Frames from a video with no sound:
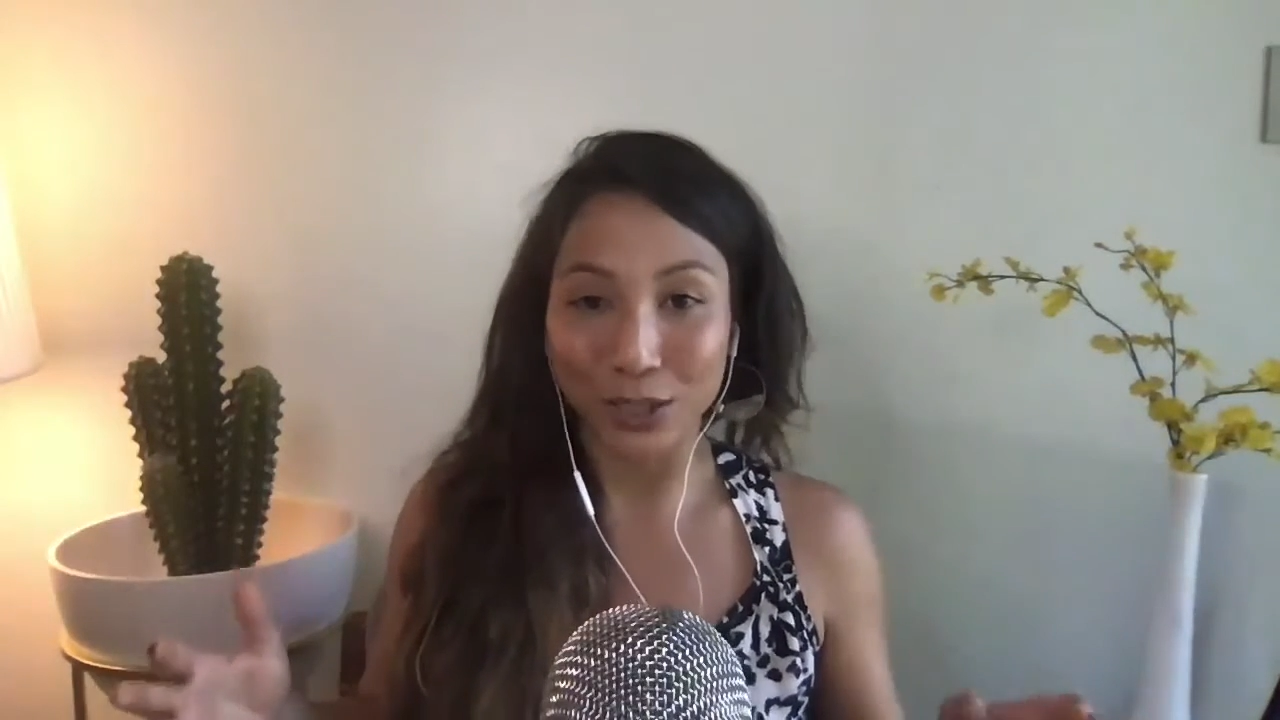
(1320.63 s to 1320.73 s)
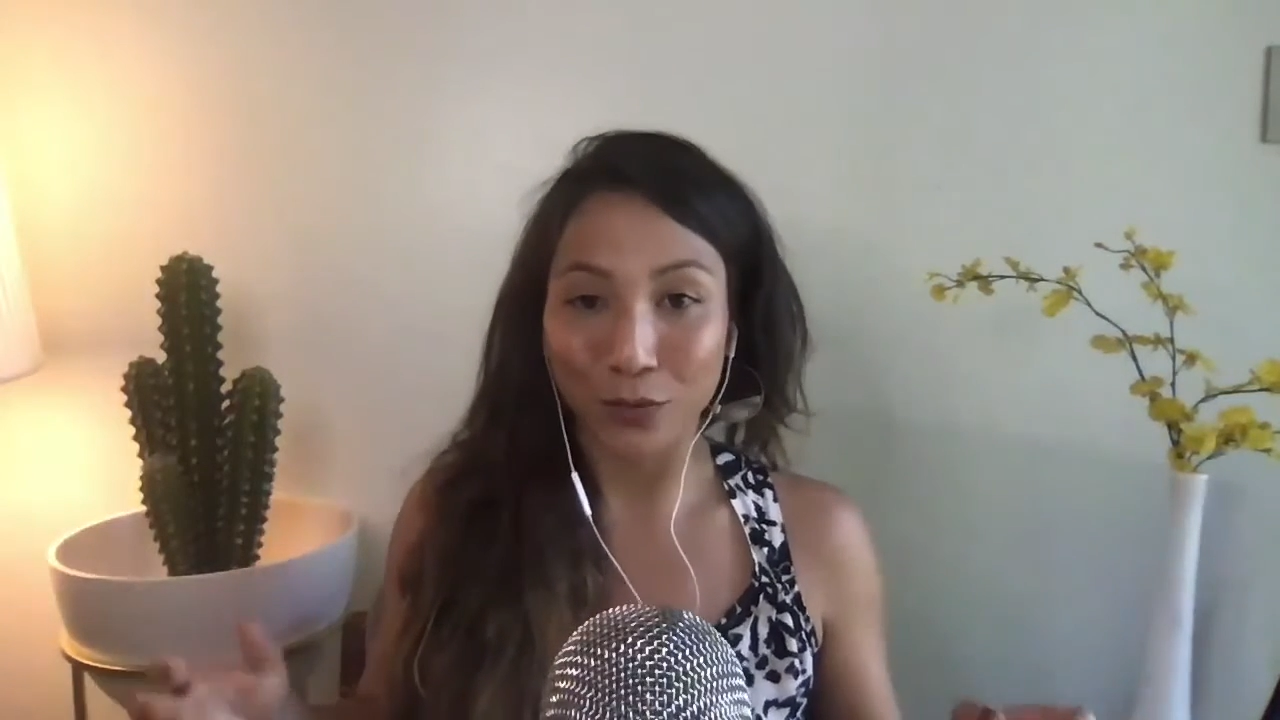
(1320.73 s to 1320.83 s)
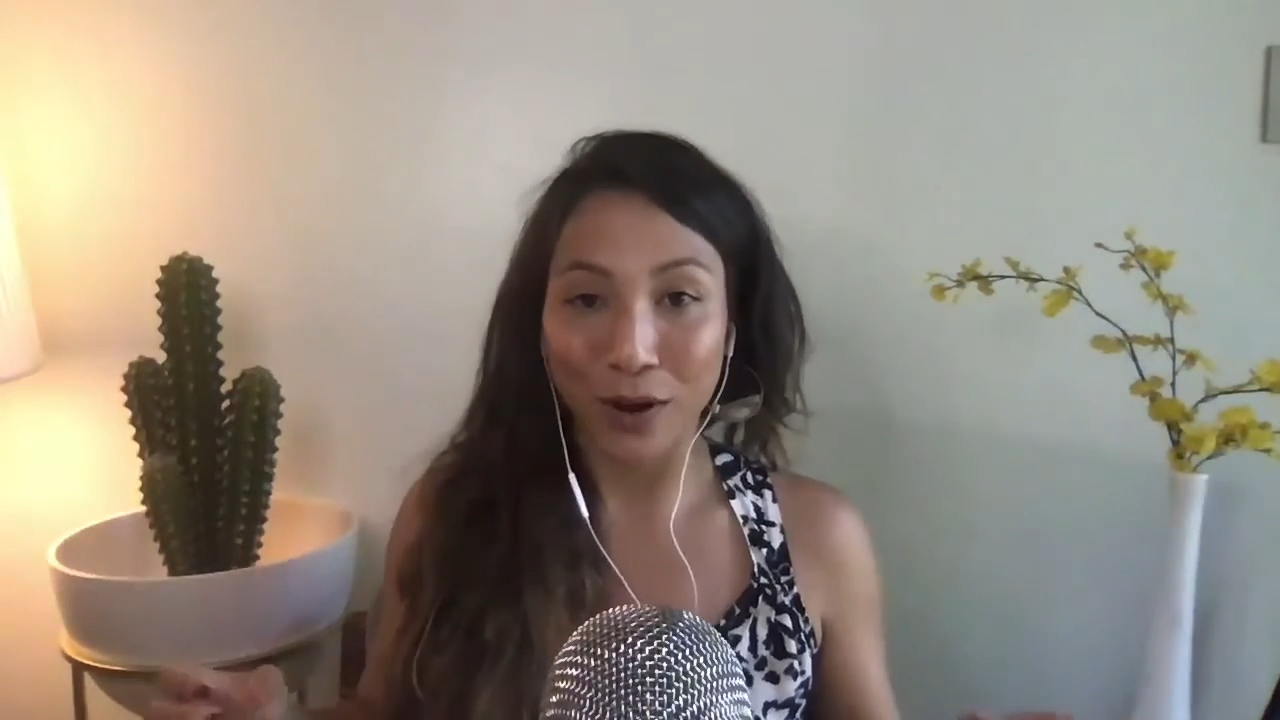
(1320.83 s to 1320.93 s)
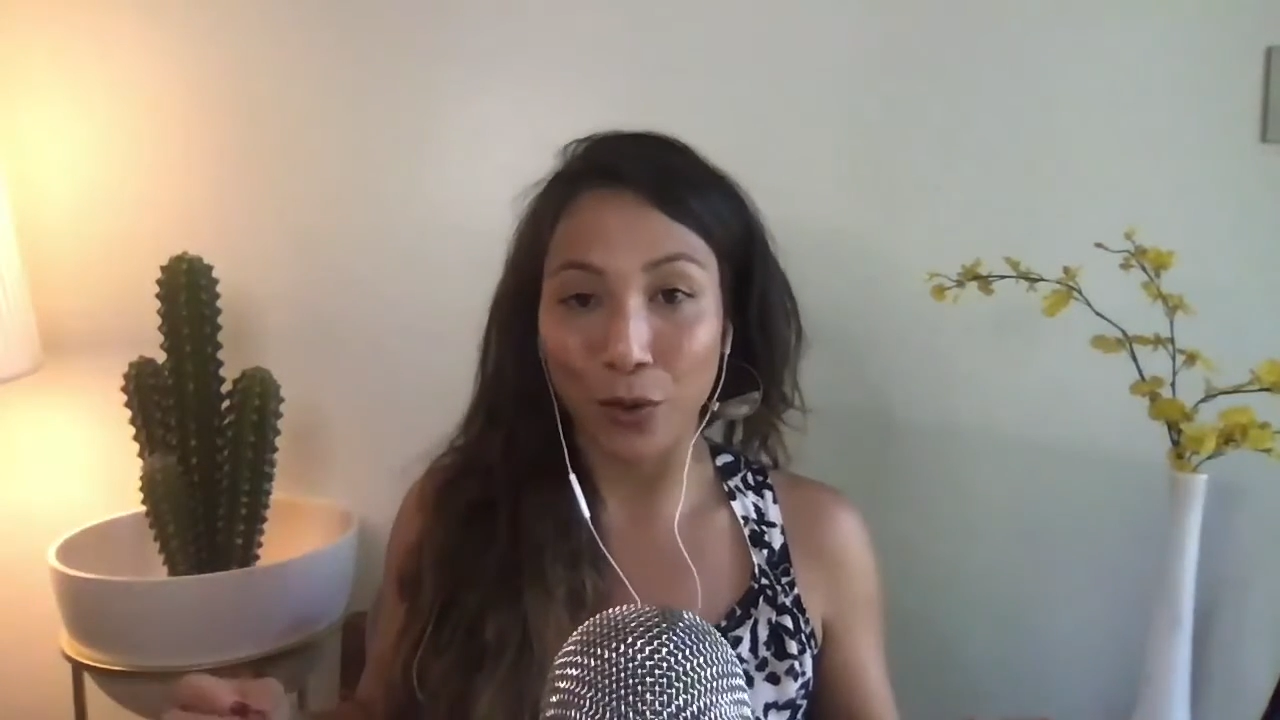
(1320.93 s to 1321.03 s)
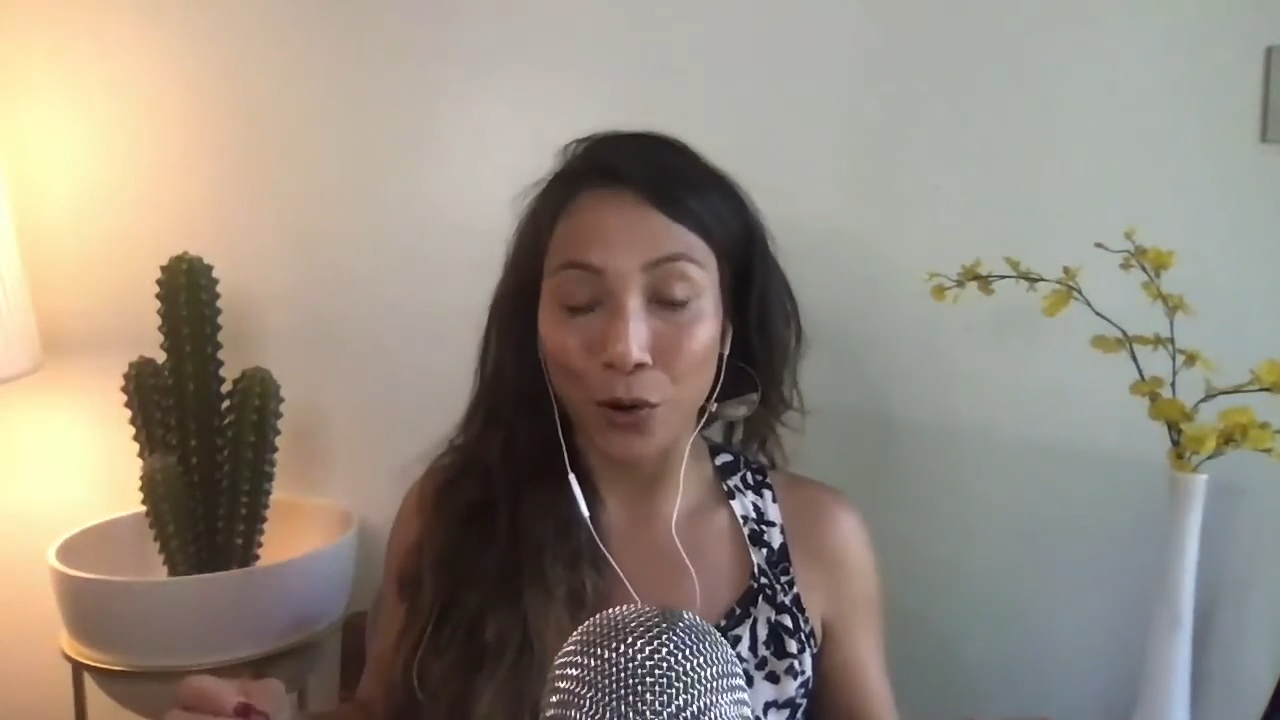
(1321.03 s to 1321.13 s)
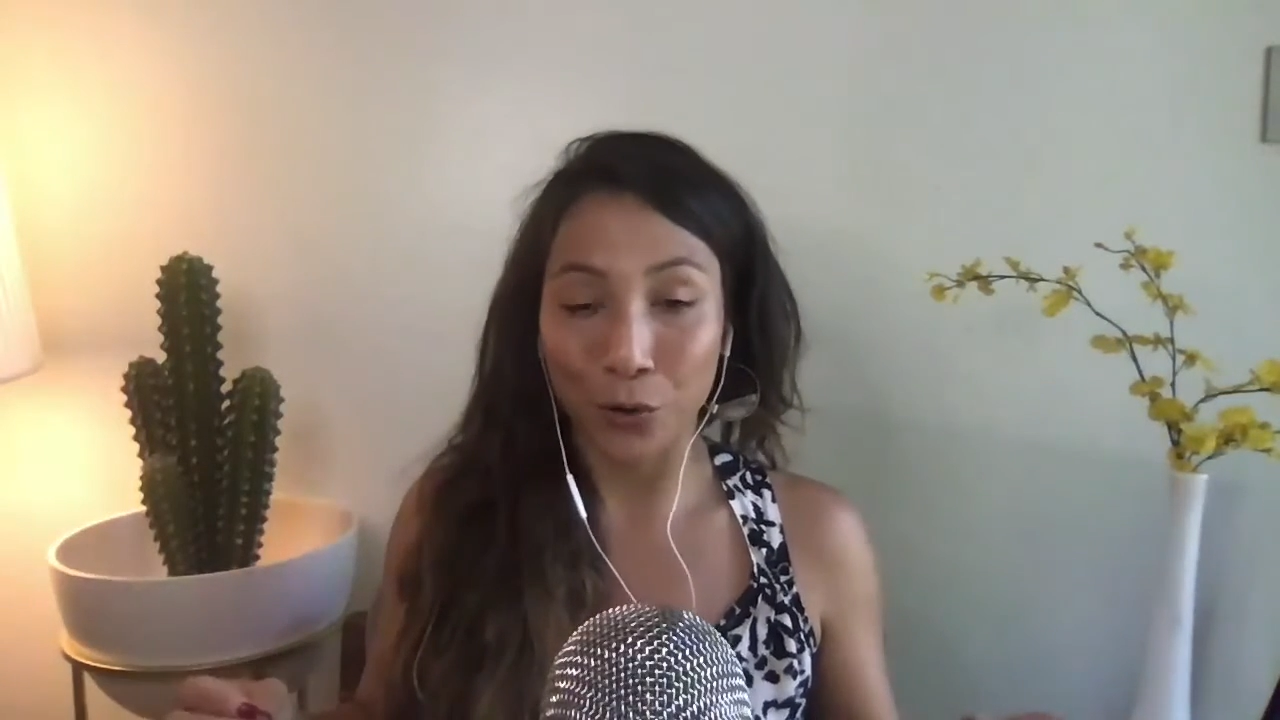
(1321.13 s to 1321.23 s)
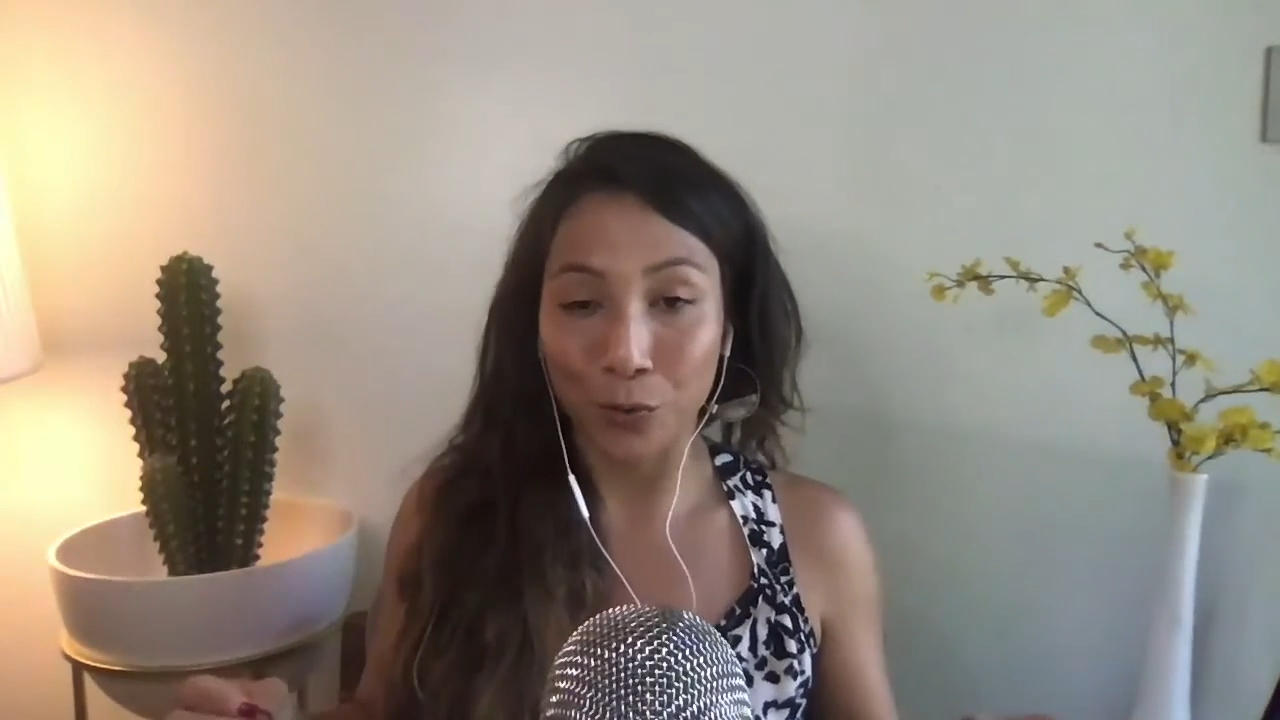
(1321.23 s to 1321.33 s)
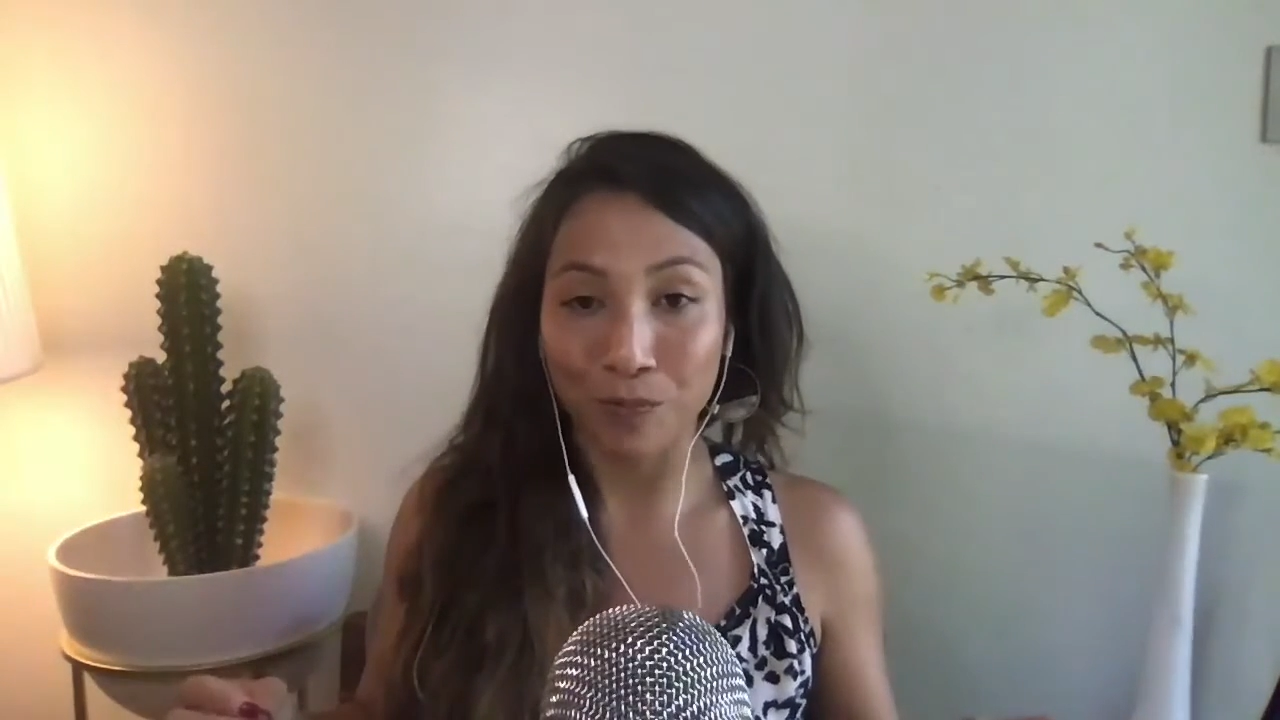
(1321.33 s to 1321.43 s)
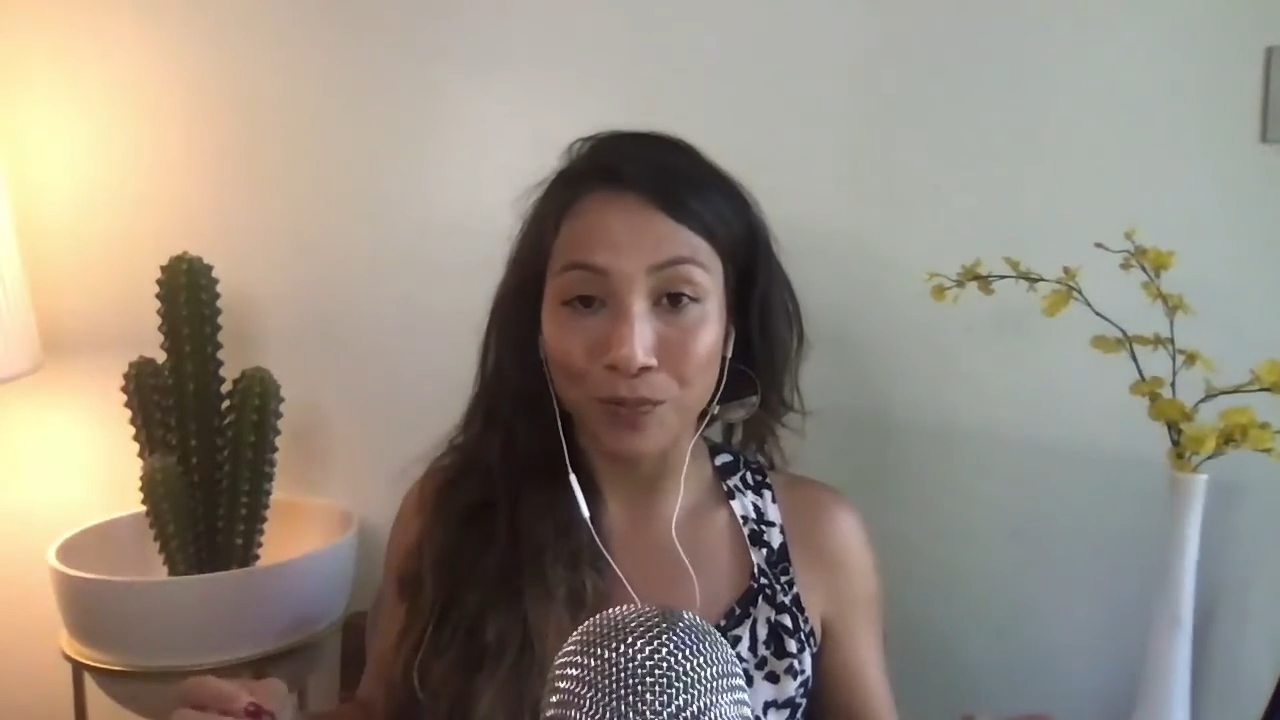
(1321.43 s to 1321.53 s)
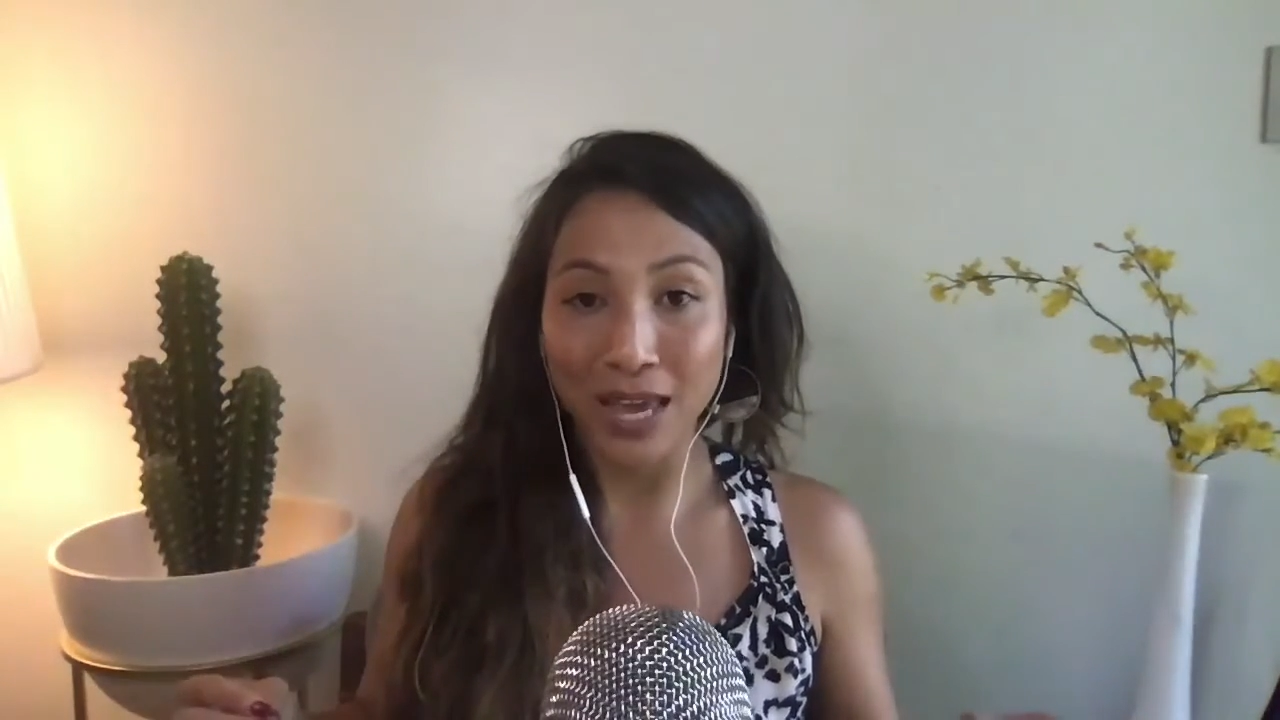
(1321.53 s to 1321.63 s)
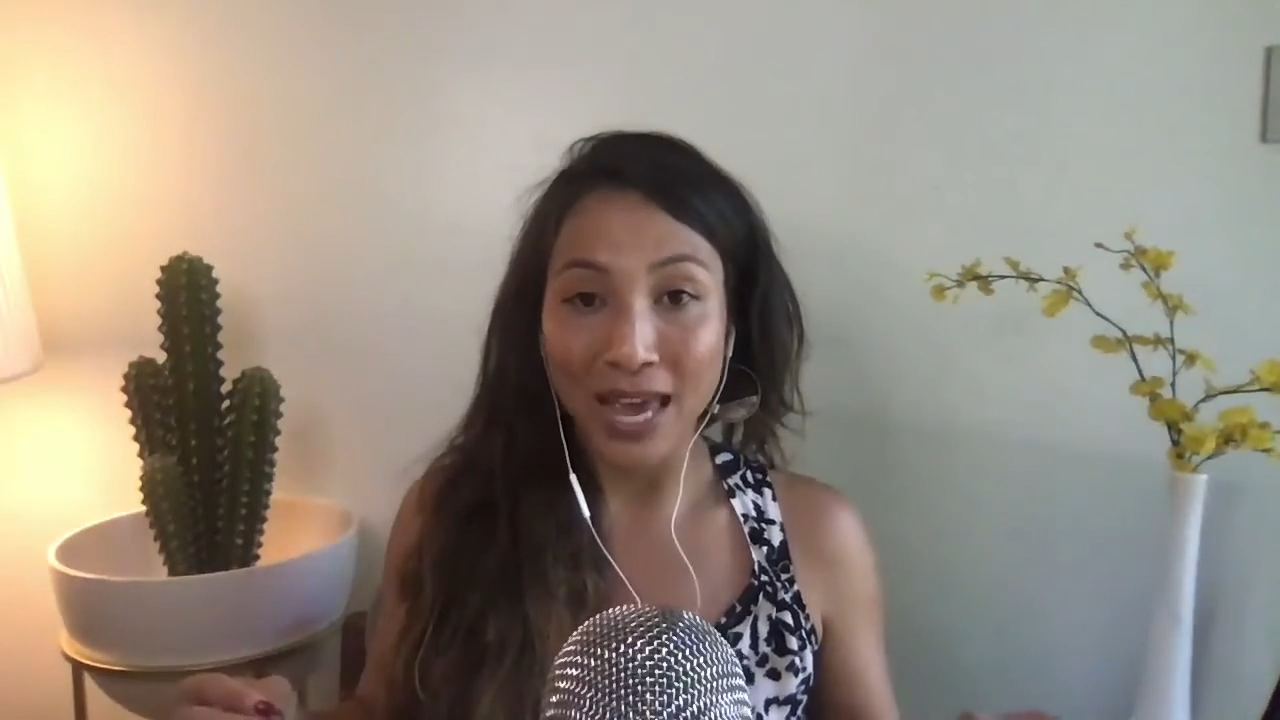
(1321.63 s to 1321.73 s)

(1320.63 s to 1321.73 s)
around the home.